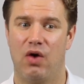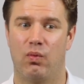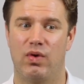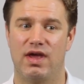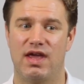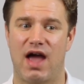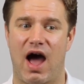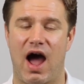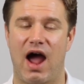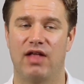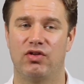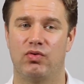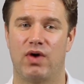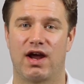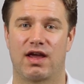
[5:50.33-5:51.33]
we
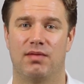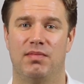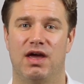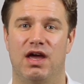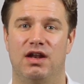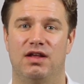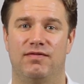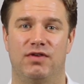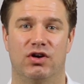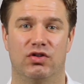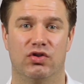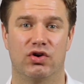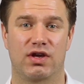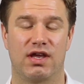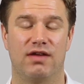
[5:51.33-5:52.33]
highly recommend, if you're
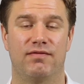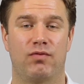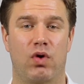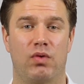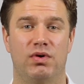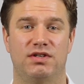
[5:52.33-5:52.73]
looking for